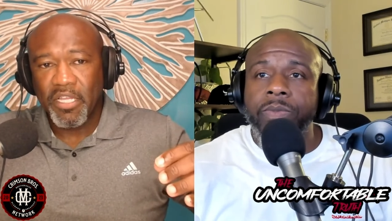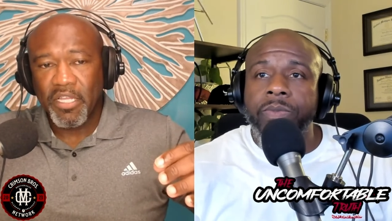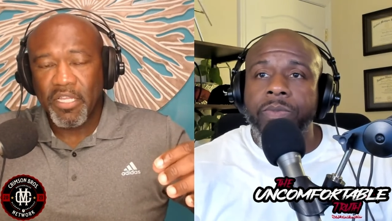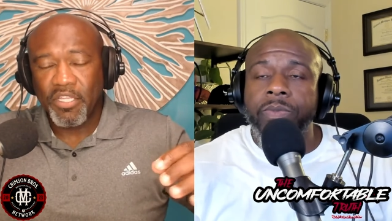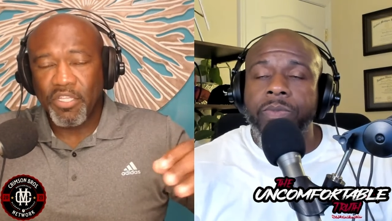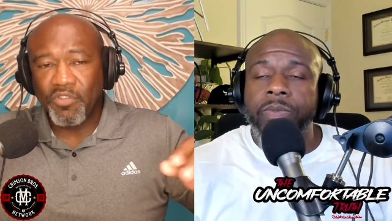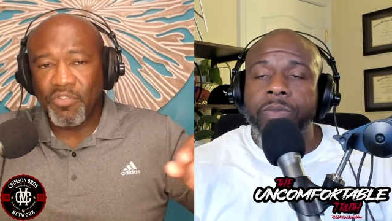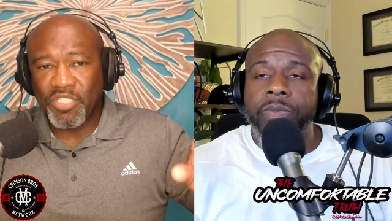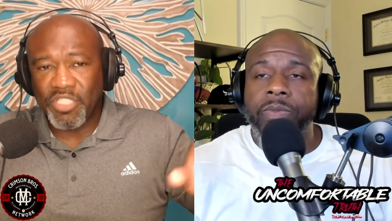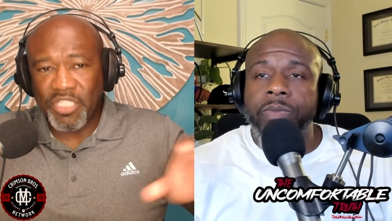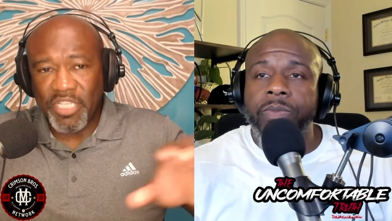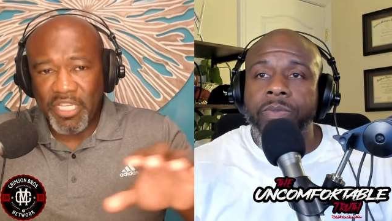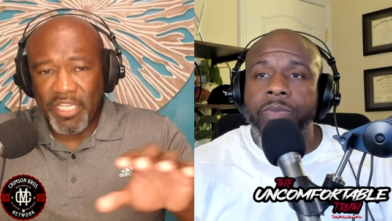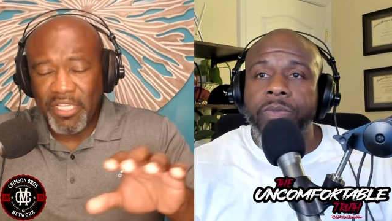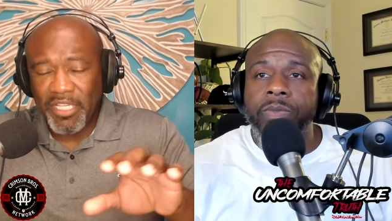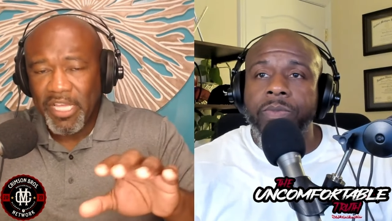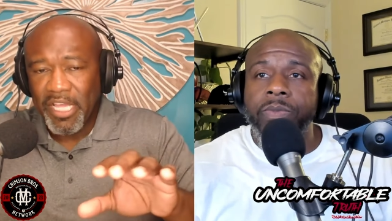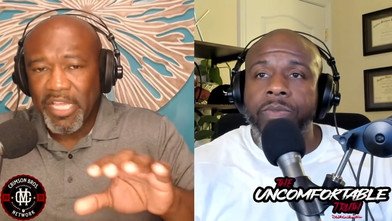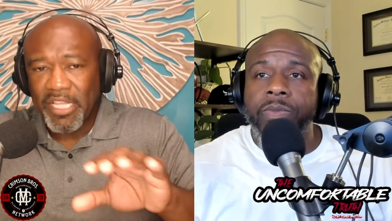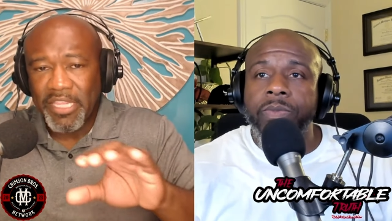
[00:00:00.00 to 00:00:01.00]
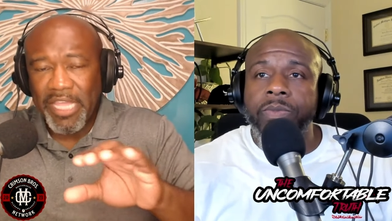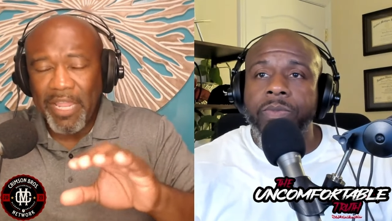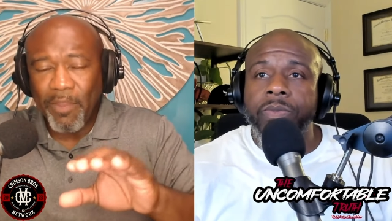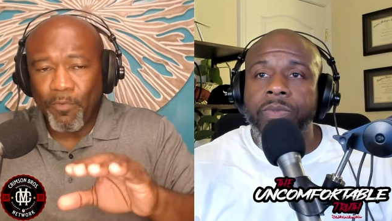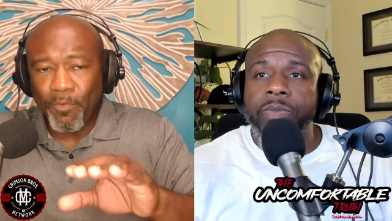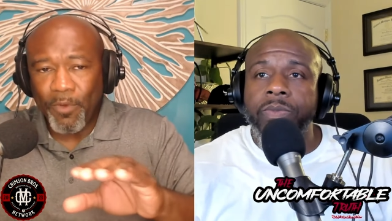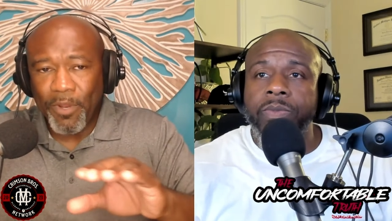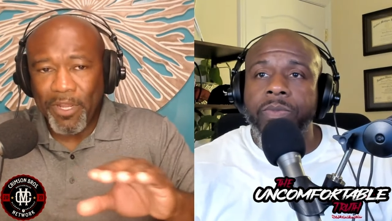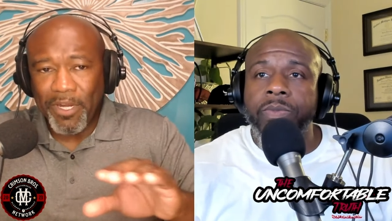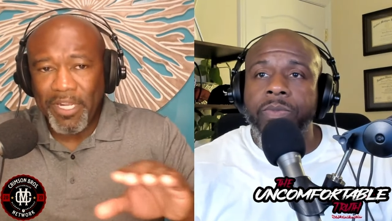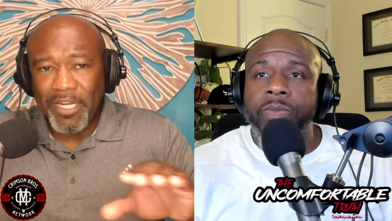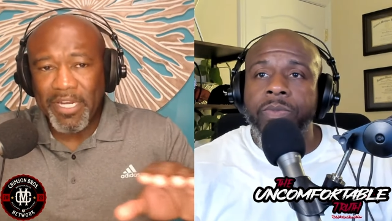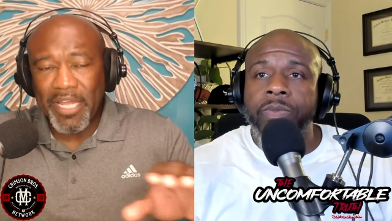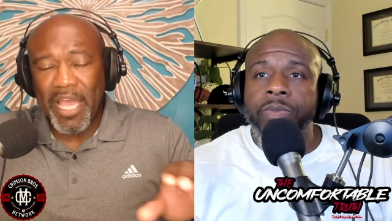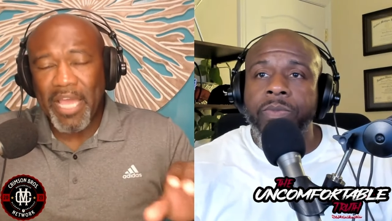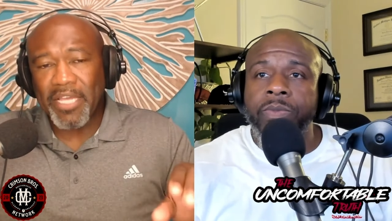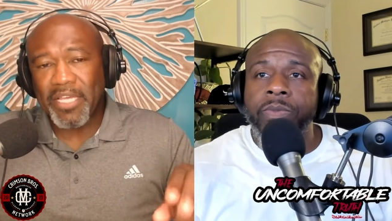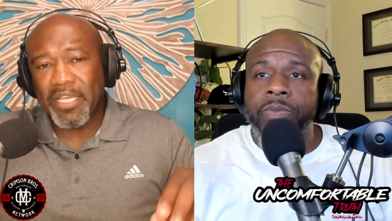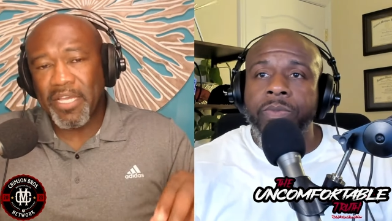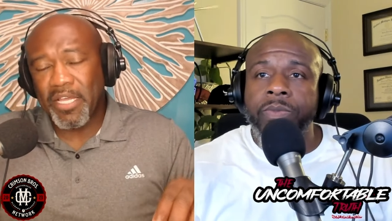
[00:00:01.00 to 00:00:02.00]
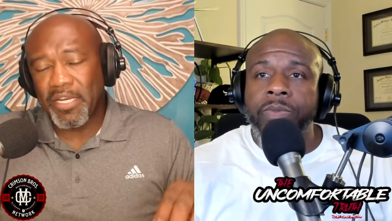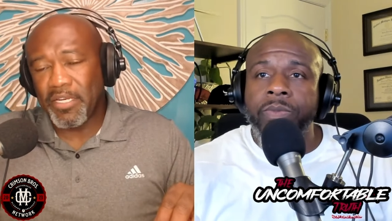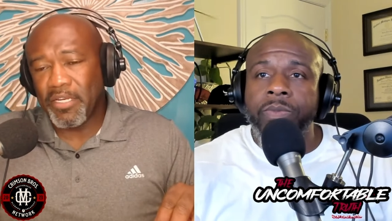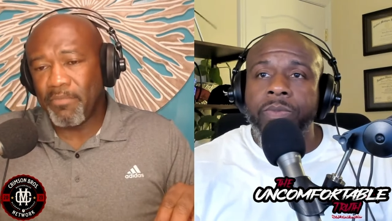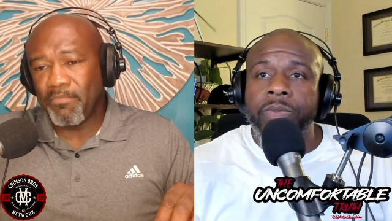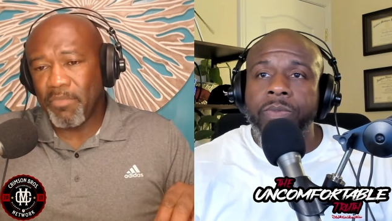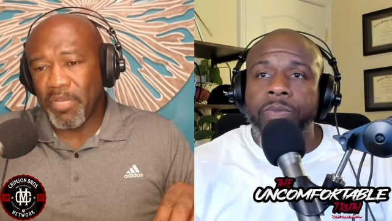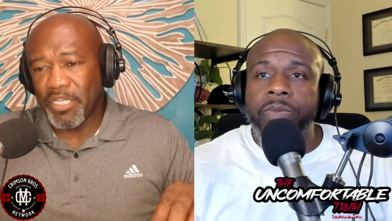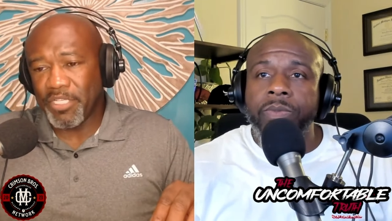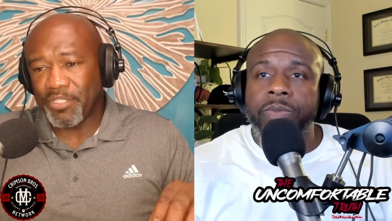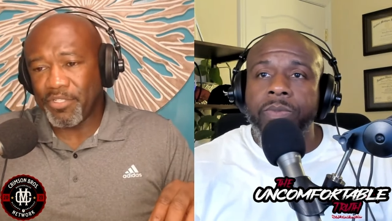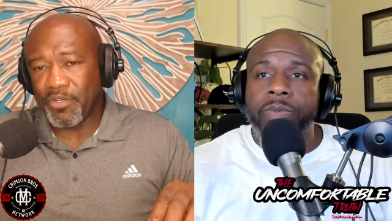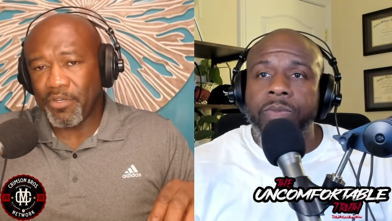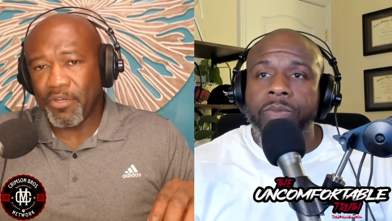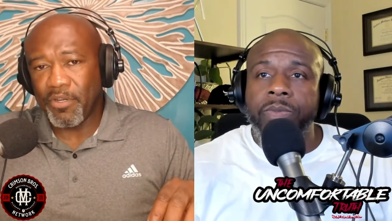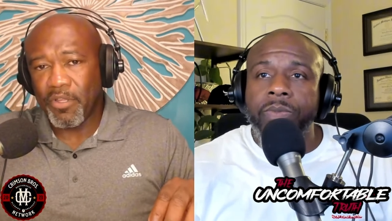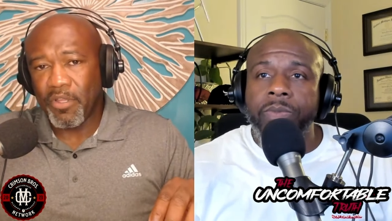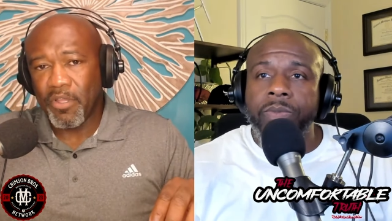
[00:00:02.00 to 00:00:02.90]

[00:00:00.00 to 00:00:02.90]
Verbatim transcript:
Speaker 1: you see they really not cutting the mustard